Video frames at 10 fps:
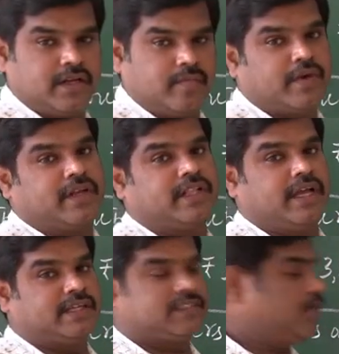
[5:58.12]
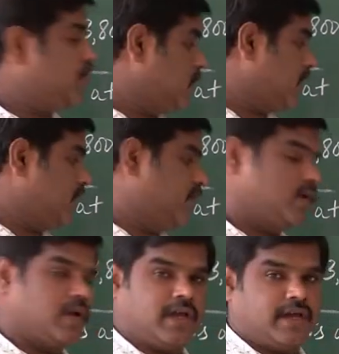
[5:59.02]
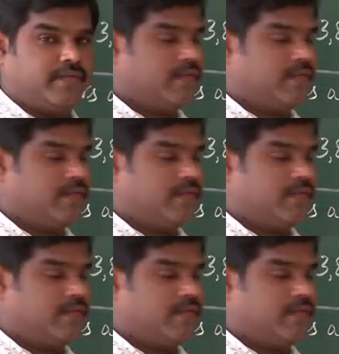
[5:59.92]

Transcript: but in the exam you have to write full. Okay.